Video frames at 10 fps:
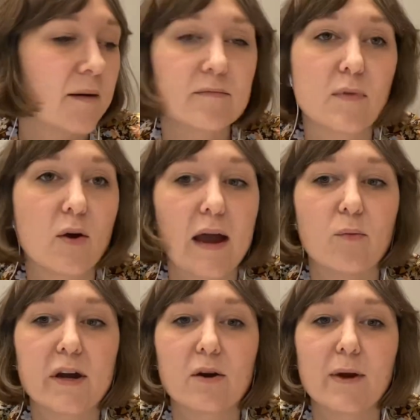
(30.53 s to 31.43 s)
Okay,
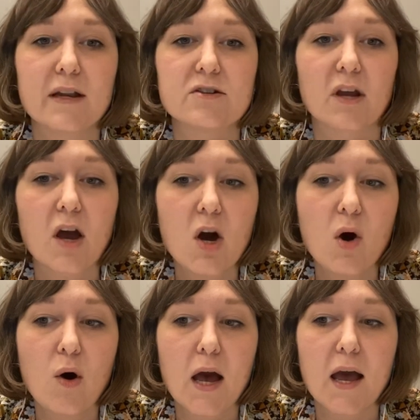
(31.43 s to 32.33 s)
we are ready to
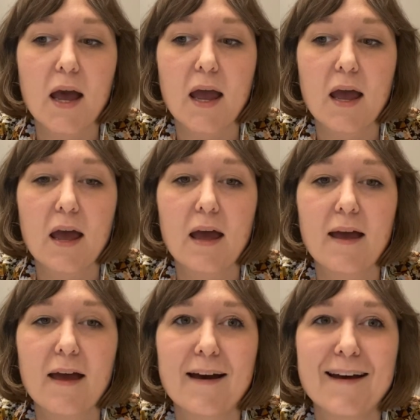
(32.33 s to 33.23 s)
go.
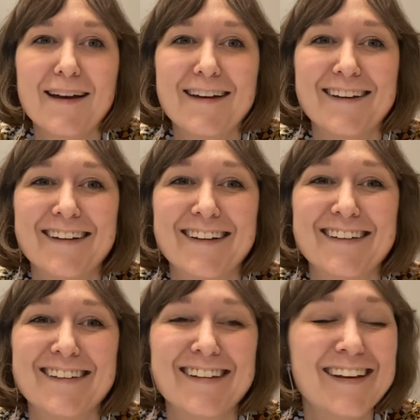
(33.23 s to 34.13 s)

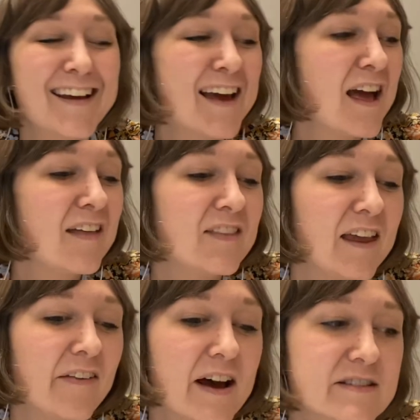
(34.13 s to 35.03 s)
And the
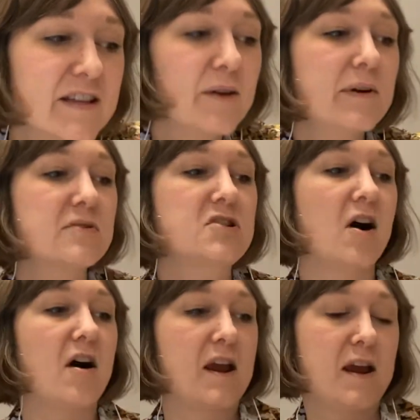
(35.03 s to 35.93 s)
last thing we were
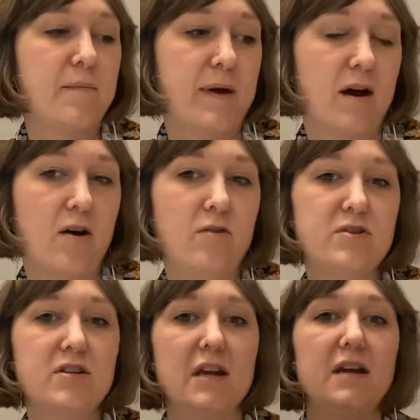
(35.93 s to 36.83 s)
talking
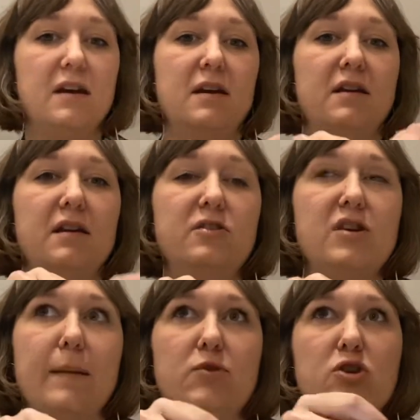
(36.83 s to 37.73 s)
about in
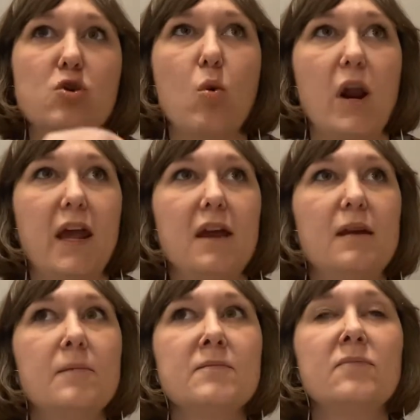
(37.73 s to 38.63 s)
chapter 20
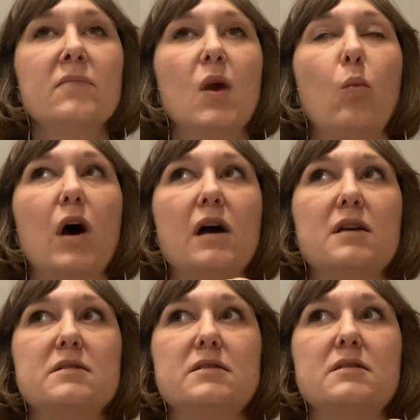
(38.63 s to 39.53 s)

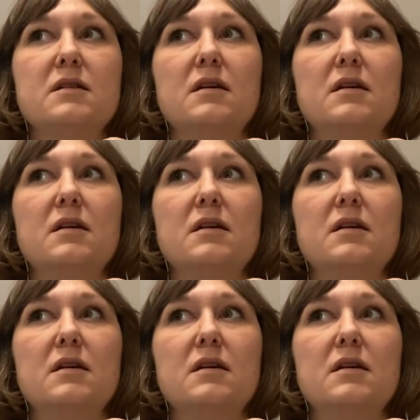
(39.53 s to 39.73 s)
was